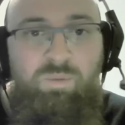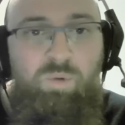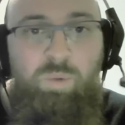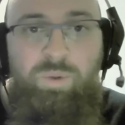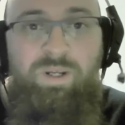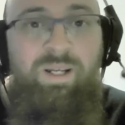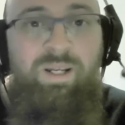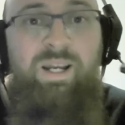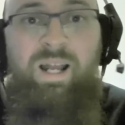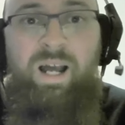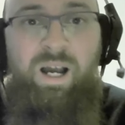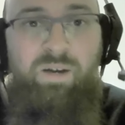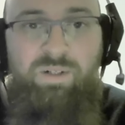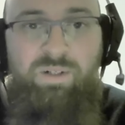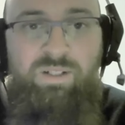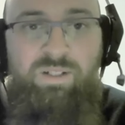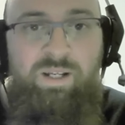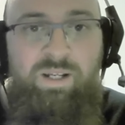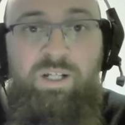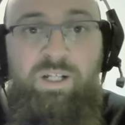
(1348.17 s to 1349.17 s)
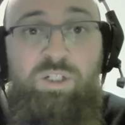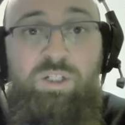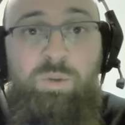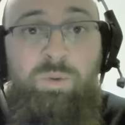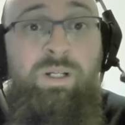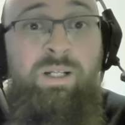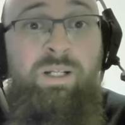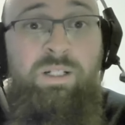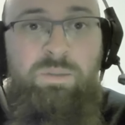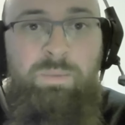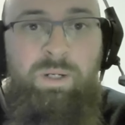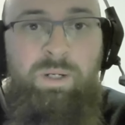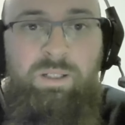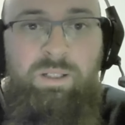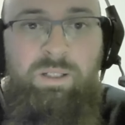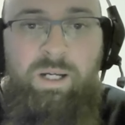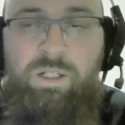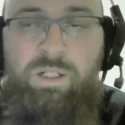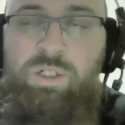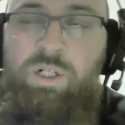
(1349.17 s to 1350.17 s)
what we need out of it today, so we need to make
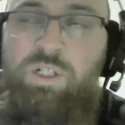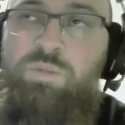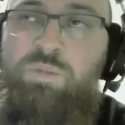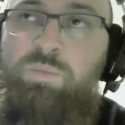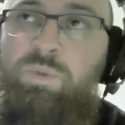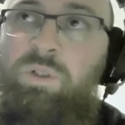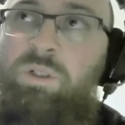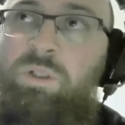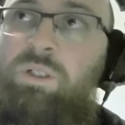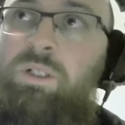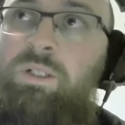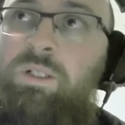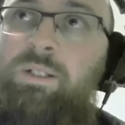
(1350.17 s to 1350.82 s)
that adjustment.